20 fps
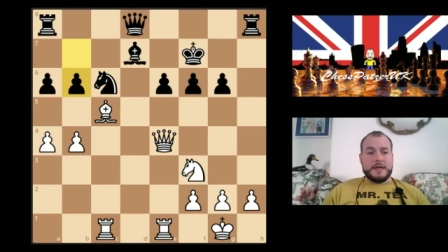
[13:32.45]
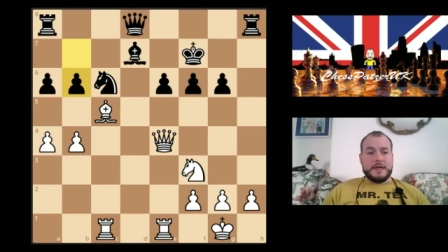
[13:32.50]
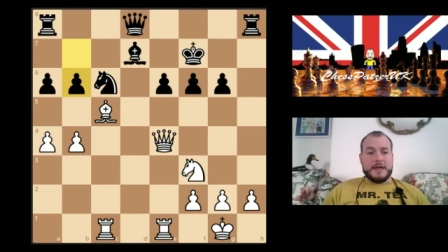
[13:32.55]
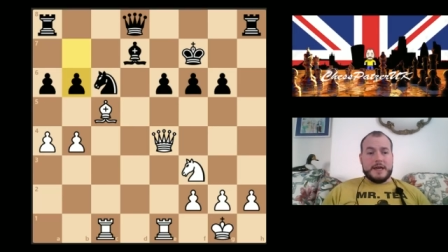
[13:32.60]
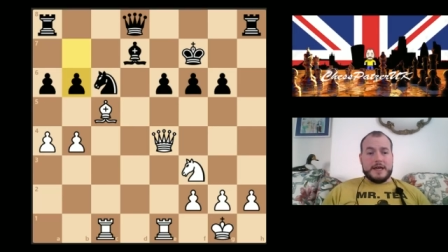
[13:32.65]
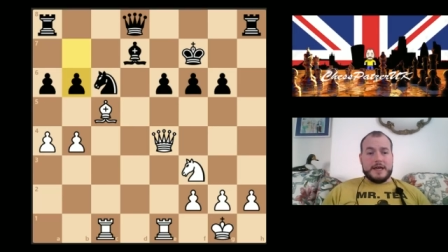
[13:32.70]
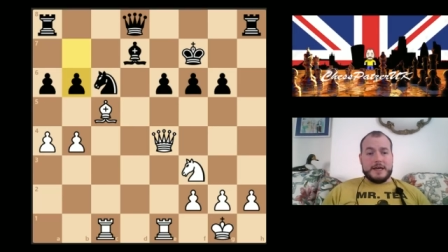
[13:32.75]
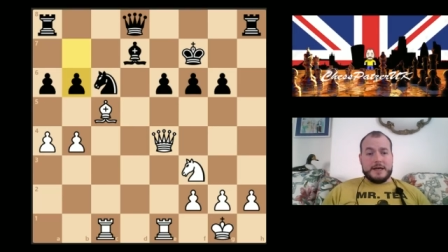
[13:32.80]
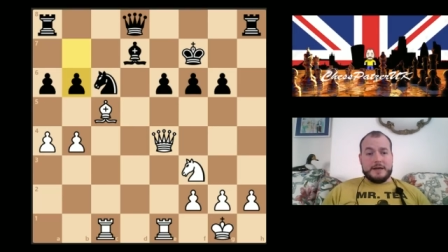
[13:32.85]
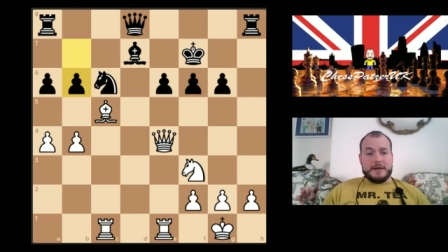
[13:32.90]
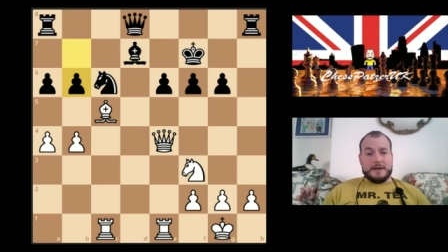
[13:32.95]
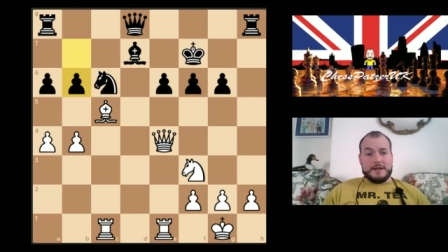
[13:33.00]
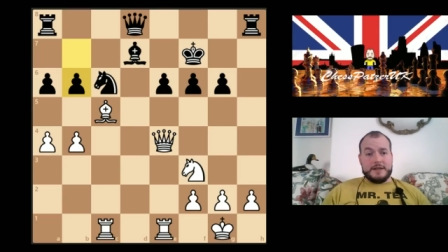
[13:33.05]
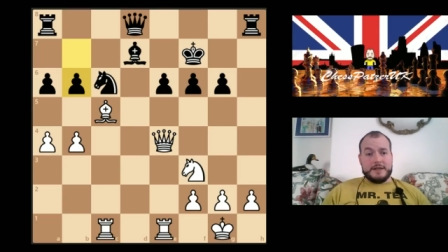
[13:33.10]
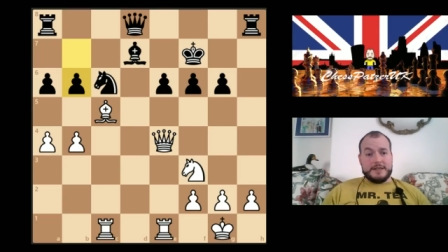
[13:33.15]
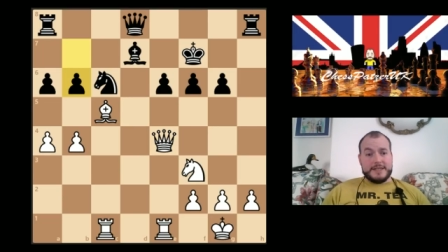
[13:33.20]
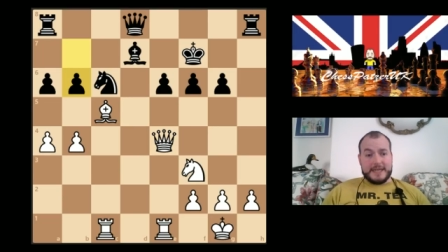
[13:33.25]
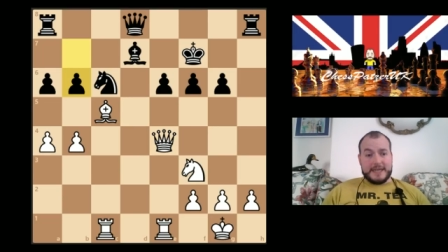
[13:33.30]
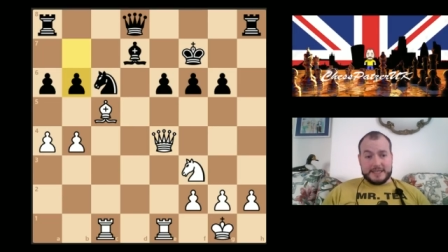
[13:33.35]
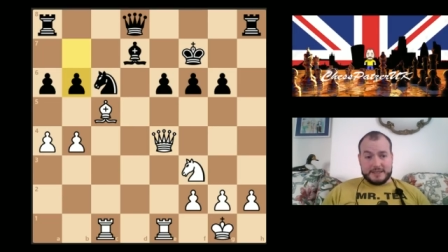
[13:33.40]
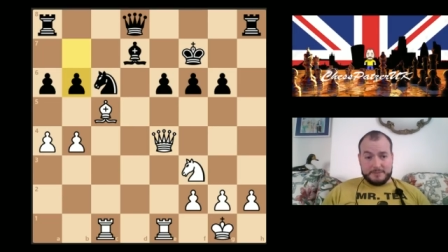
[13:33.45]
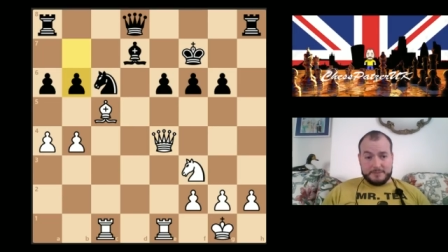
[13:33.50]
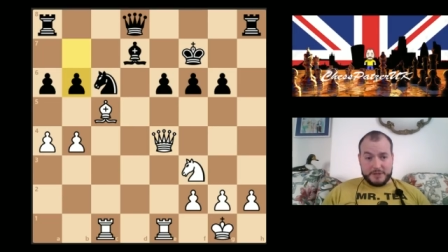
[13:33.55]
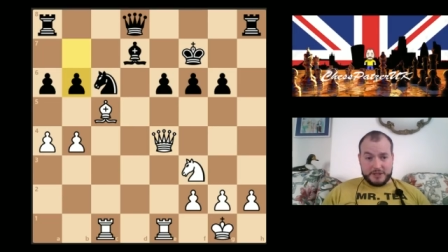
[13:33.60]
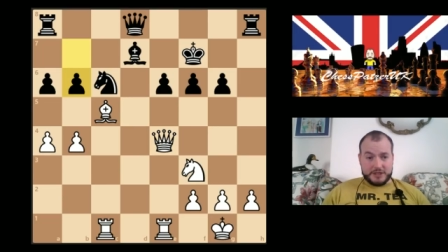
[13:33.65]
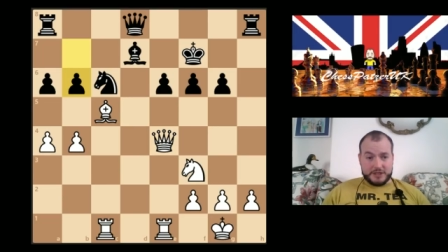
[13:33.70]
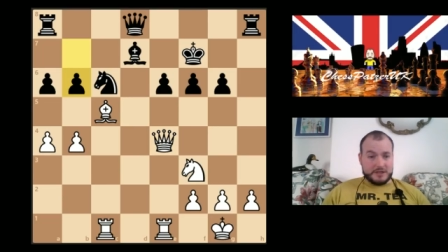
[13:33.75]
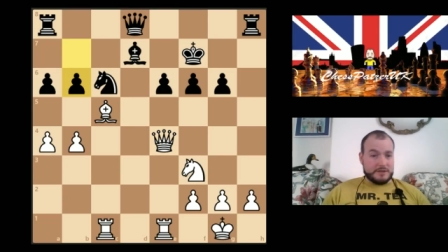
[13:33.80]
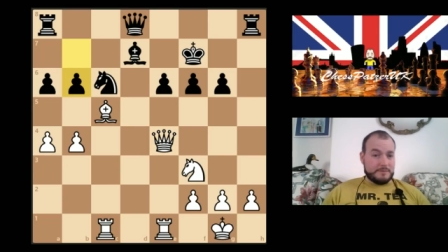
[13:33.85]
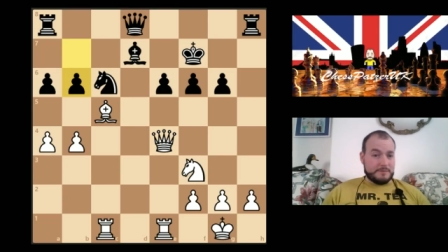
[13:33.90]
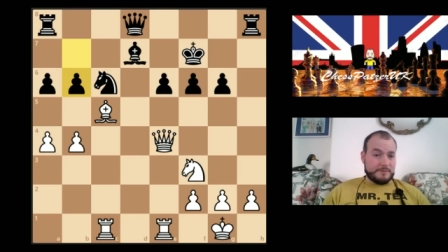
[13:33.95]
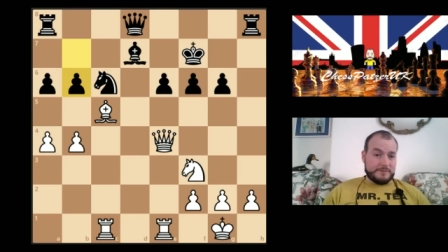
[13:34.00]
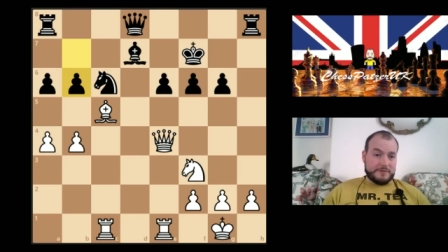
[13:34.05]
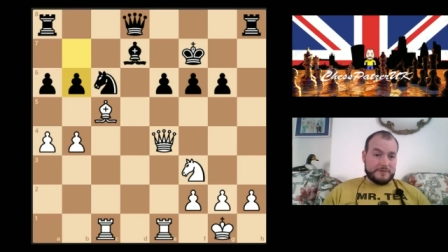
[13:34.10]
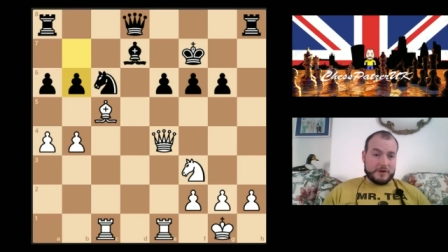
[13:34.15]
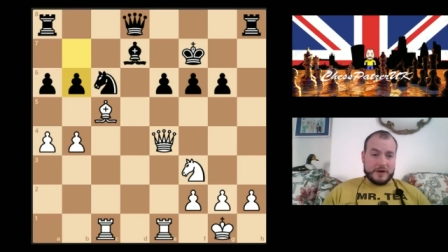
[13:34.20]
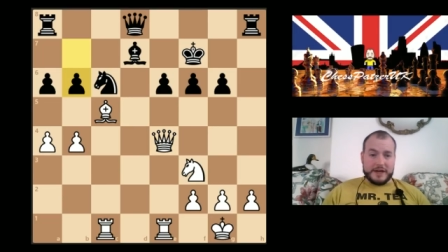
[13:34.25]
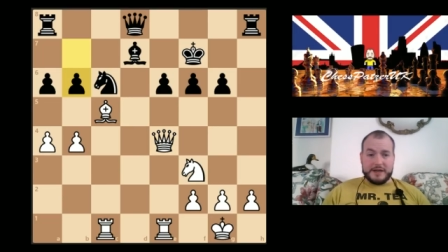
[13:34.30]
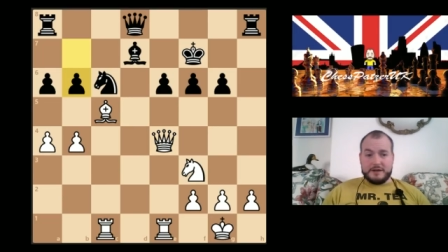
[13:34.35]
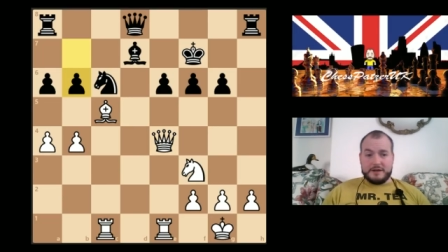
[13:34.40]
Attacks the bishop,
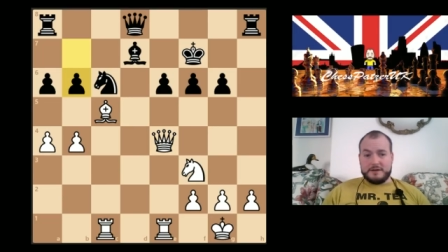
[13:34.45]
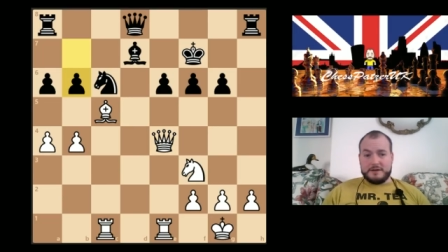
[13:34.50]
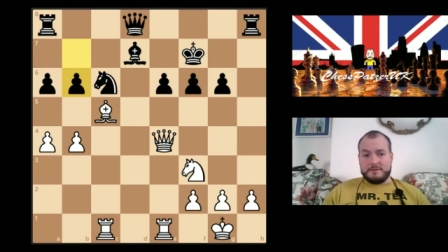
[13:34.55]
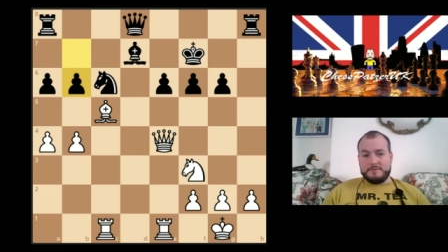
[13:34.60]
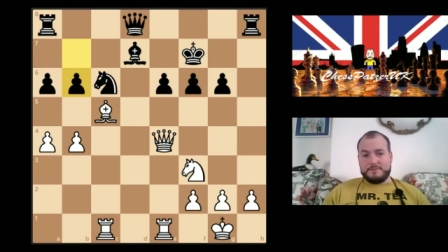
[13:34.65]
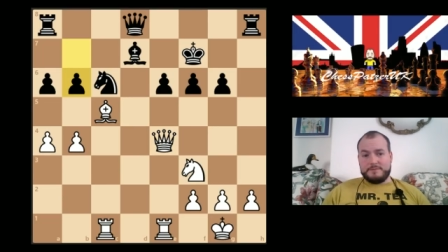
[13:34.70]
fine.